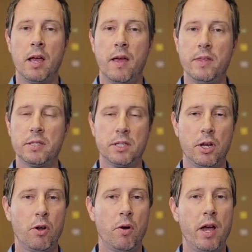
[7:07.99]
in this
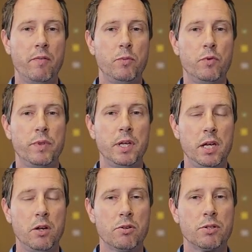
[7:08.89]
scenario I've moved the
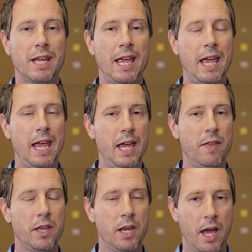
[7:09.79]
ears
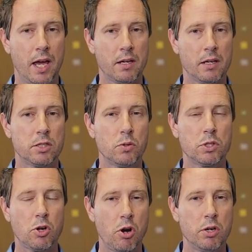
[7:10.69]
and the neck, so
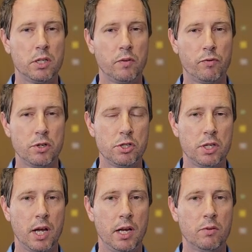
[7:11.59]
it's hard to
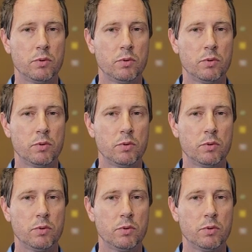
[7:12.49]
differentiate.